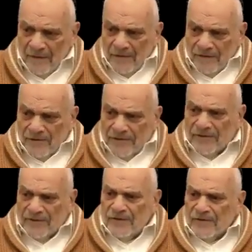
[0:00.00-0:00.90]

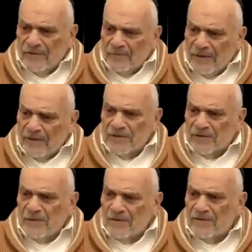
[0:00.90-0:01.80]
justice and
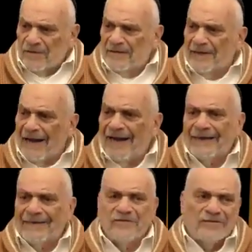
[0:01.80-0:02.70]
punishment to the
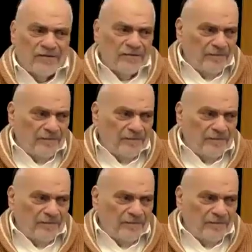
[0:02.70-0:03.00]
gods,